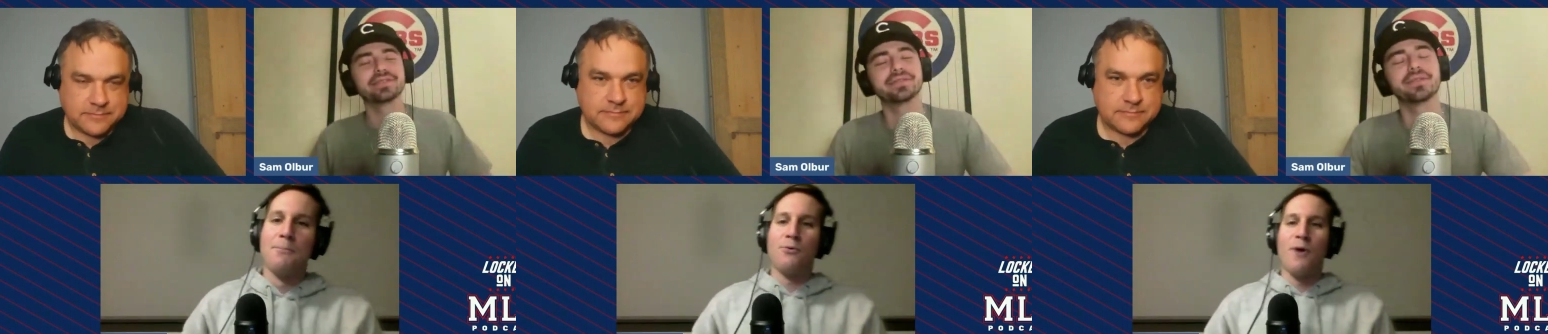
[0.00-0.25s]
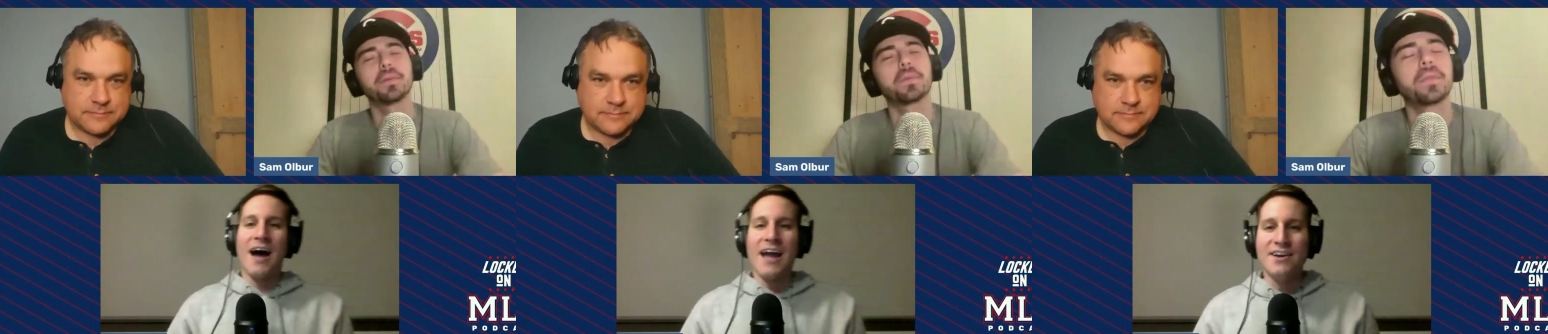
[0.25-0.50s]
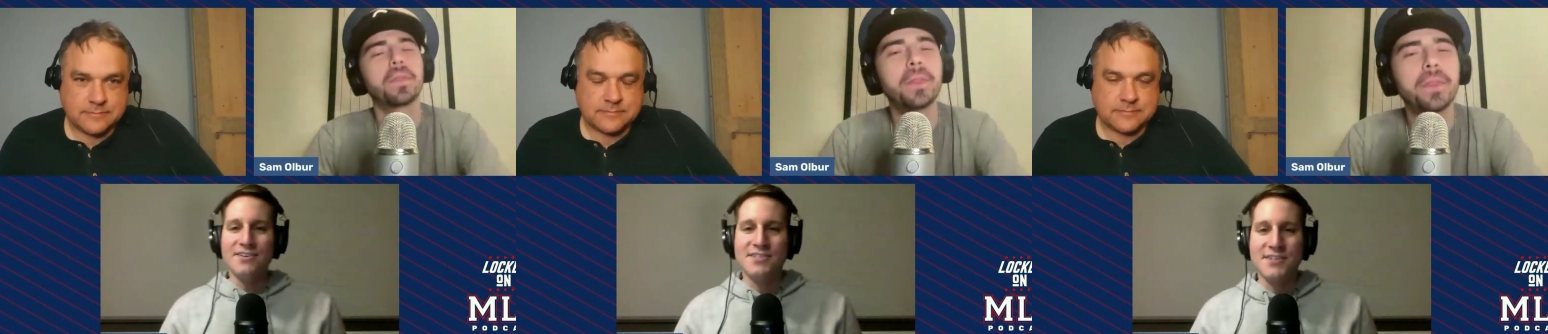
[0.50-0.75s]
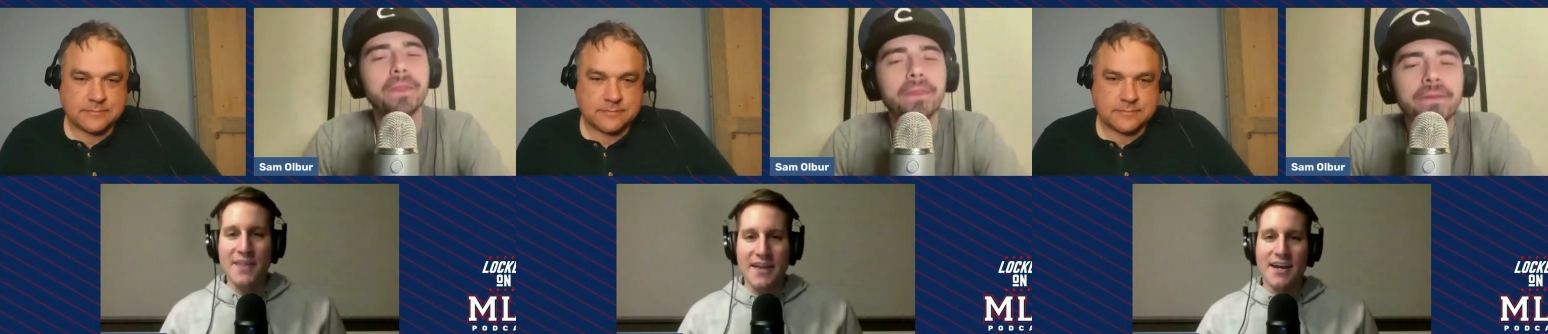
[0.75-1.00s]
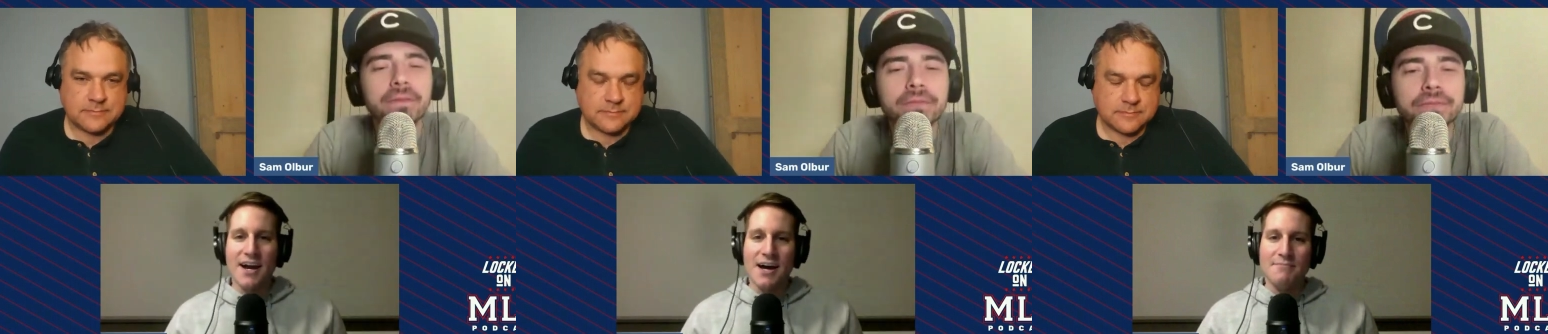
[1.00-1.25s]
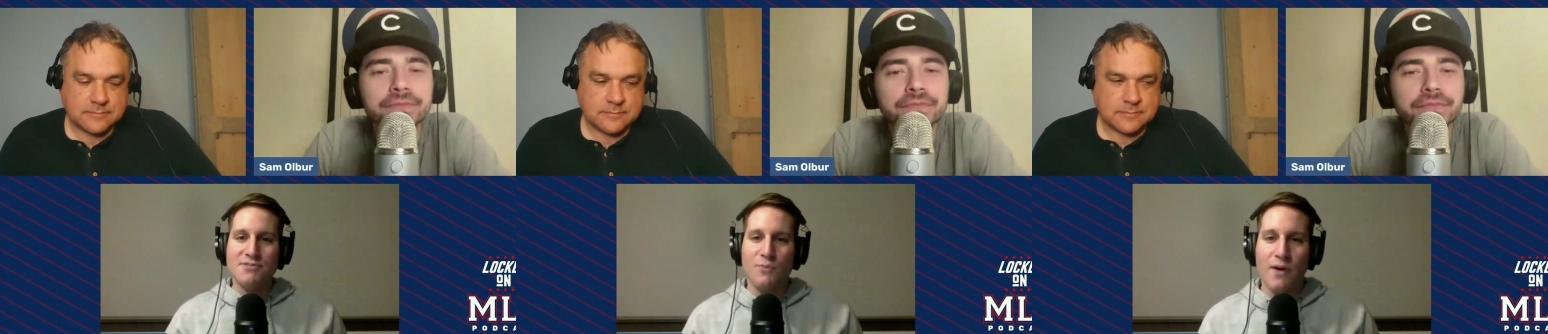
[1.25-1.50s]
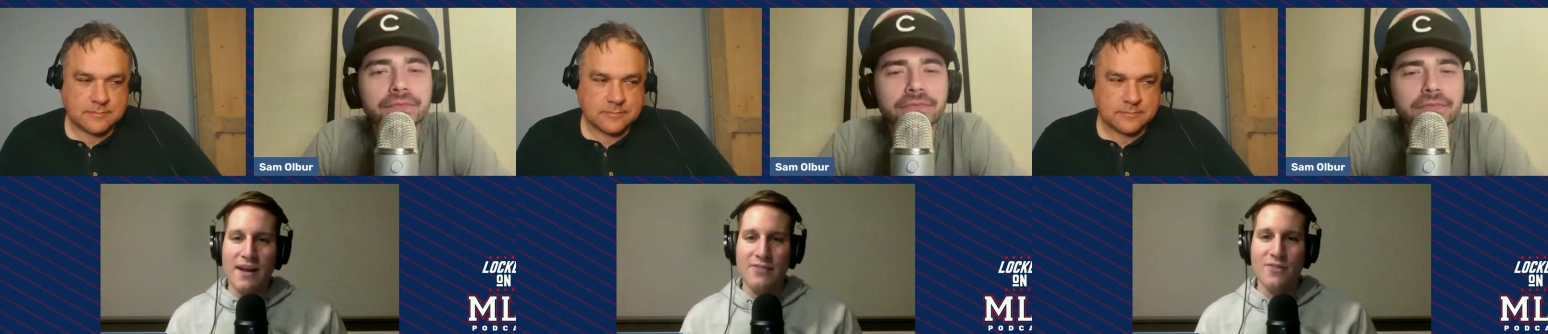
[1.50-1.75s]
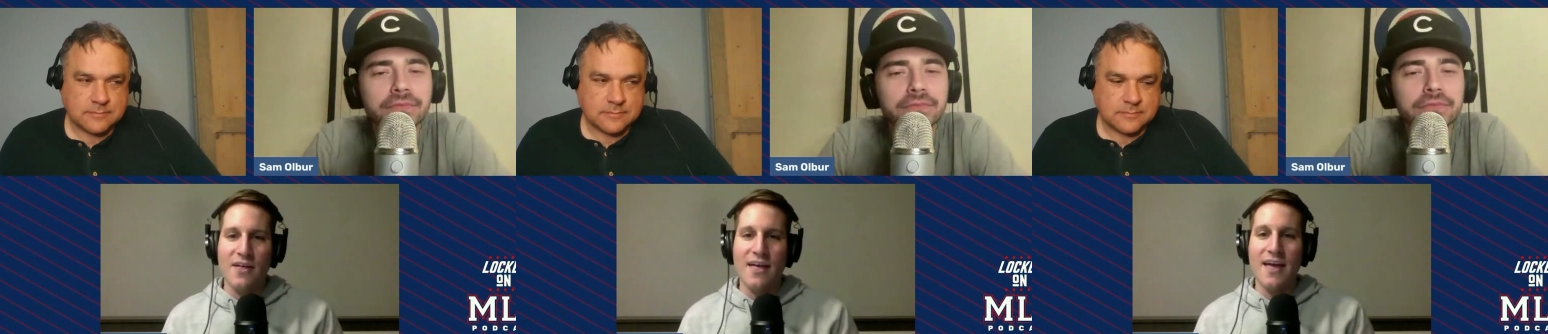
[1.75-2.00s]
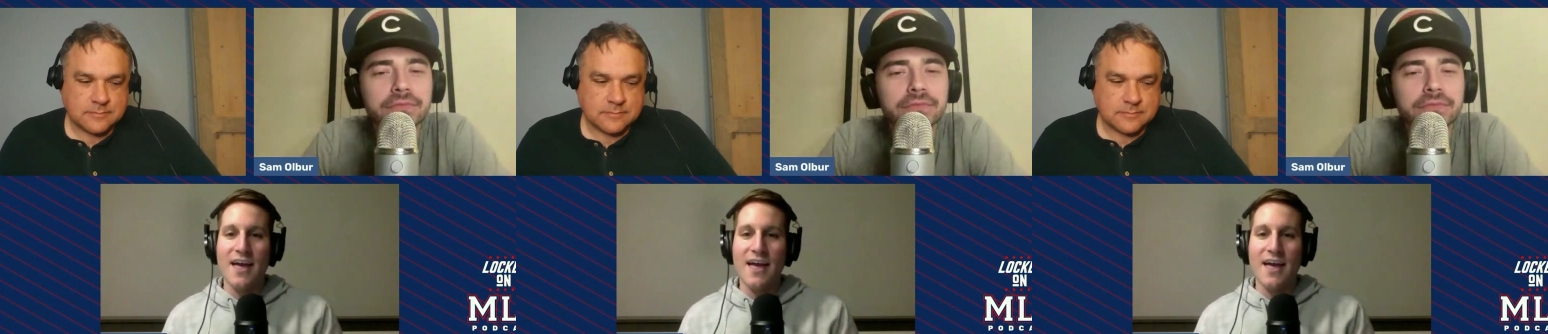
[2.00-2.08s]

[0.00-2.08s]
Speaker 1: Prior to the Cubs winning,